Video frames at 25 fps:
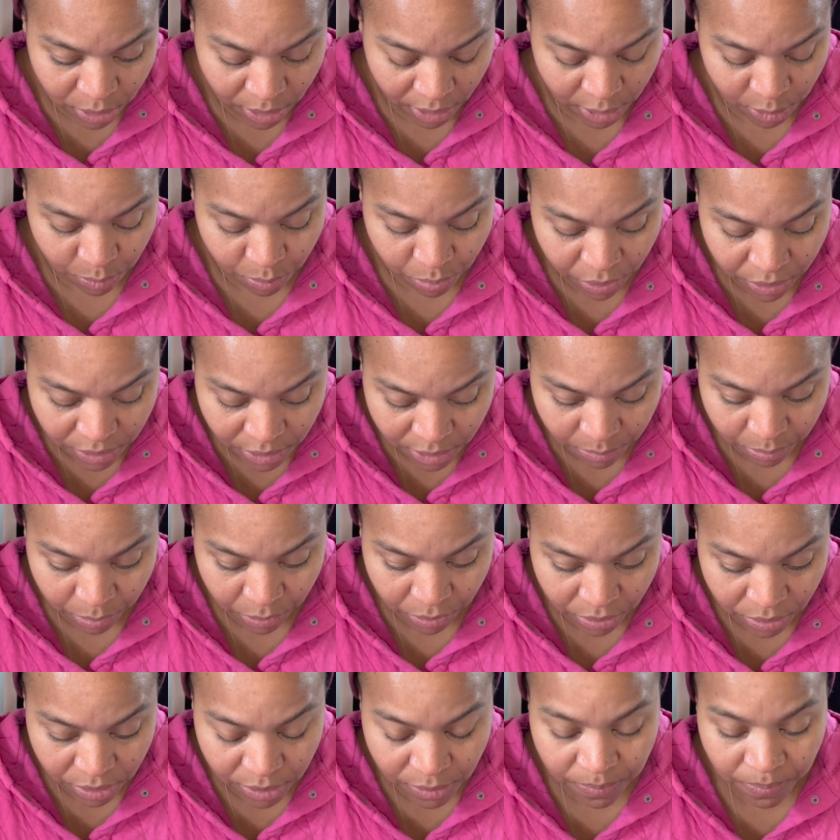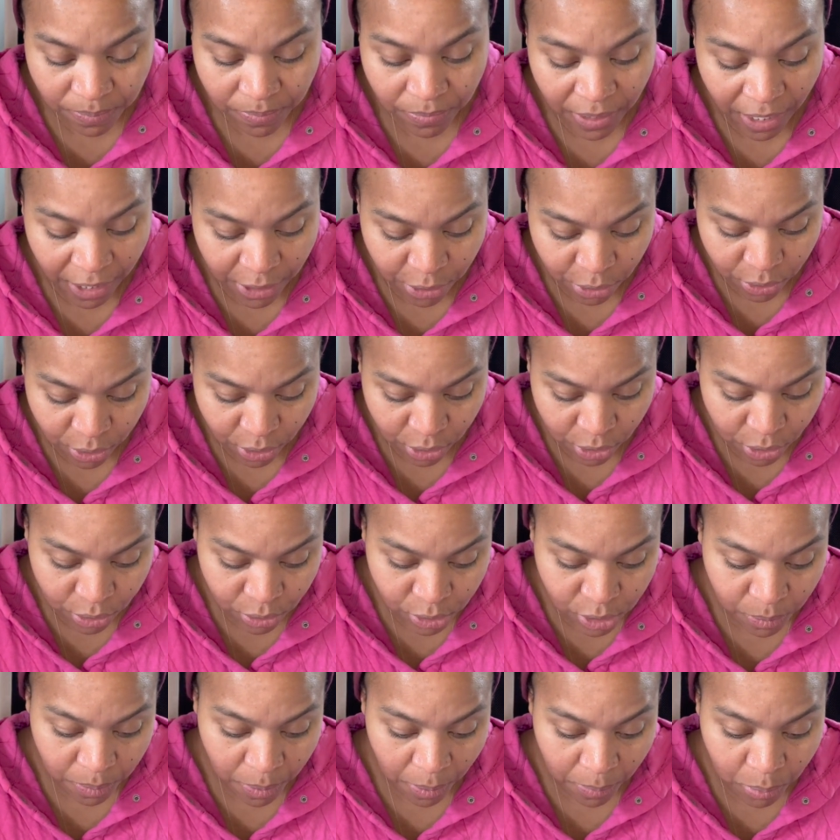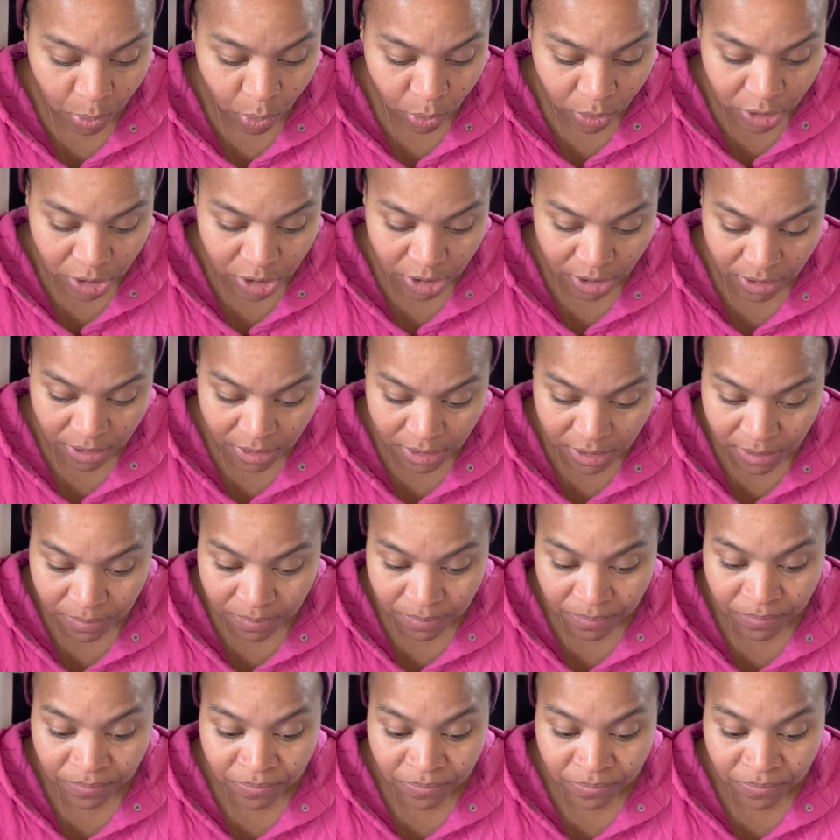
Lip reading: as principles, and you can use the proportions